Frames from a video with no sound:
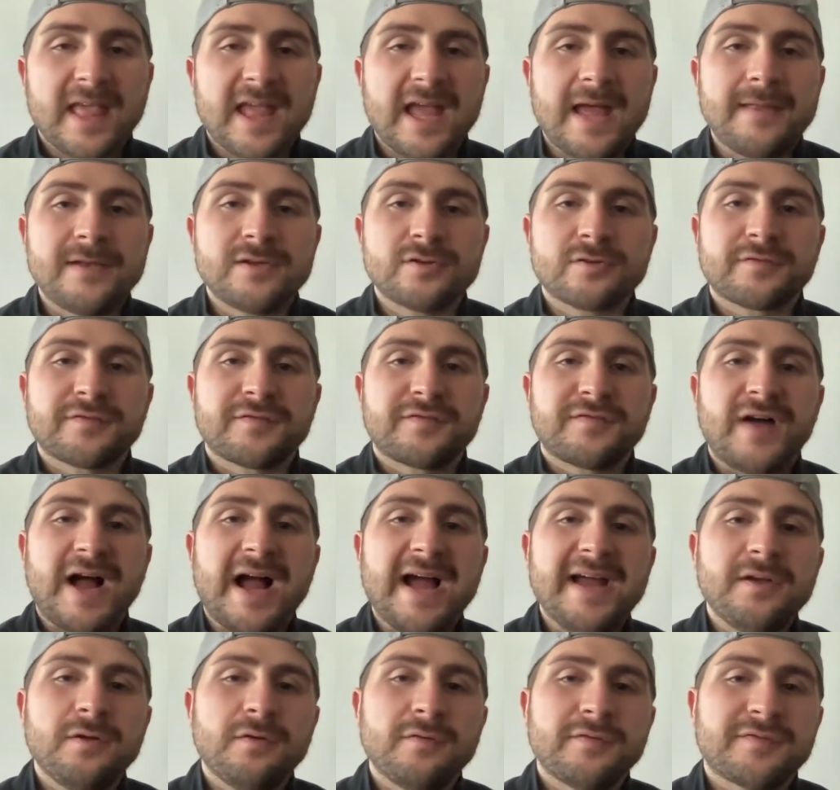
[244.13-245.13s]
And then your
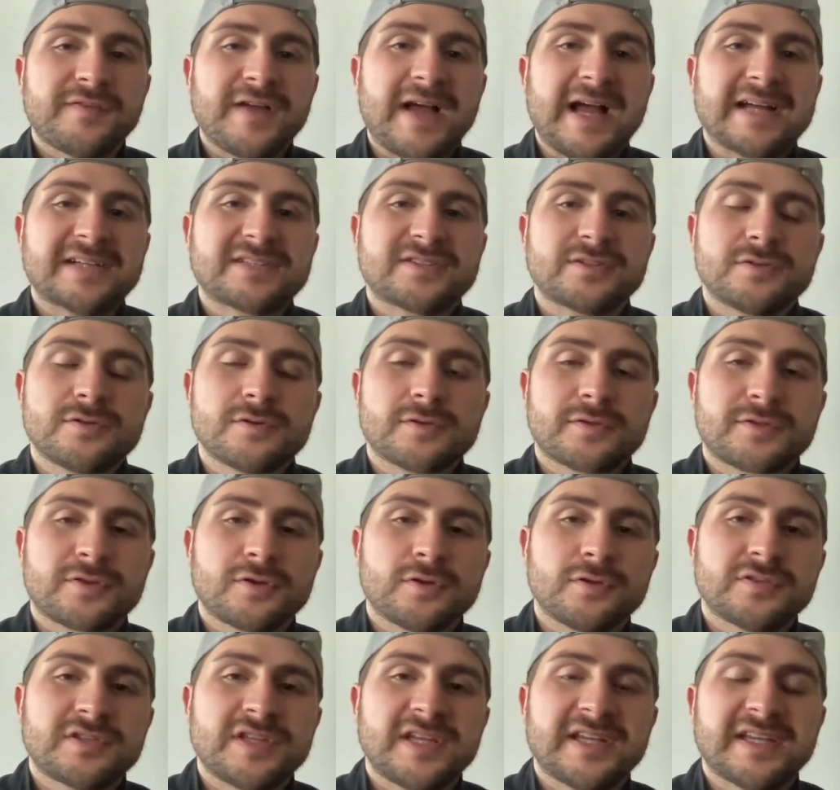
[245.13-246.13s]
final factor, your
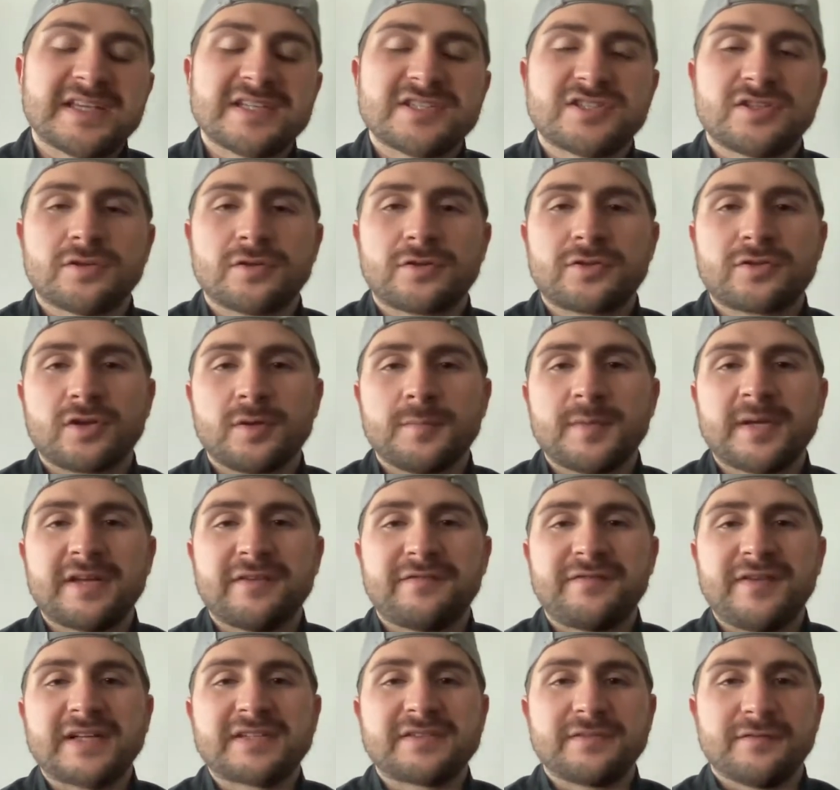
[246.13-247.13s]
third thing, is your thermic
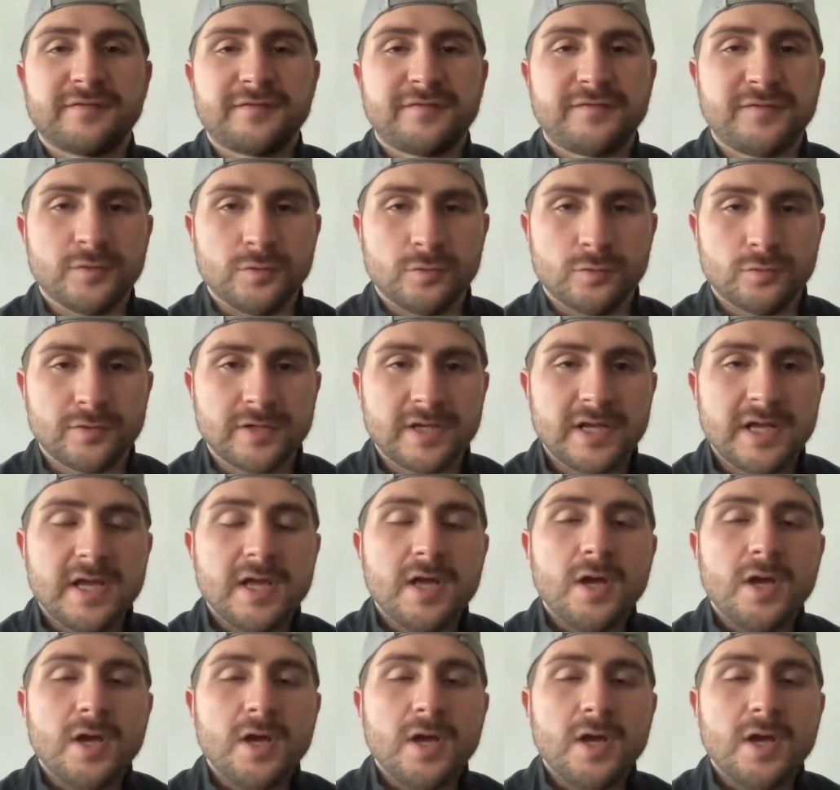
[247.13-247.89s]
effect of food.